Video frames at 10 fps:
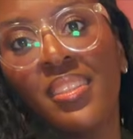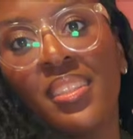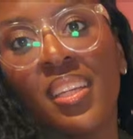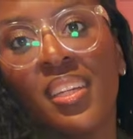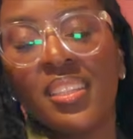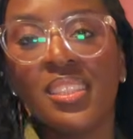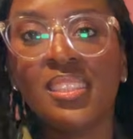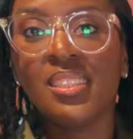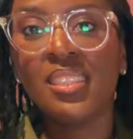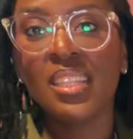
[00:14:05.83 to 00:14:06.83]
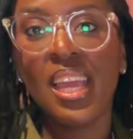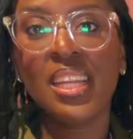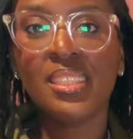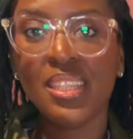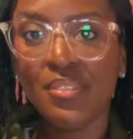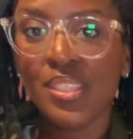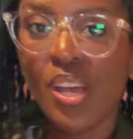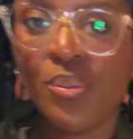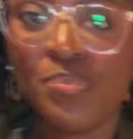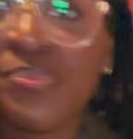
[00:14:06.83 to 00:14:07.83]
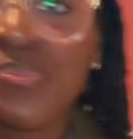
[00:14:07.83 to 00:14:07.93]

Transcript: yeah, let's add the sleeves on.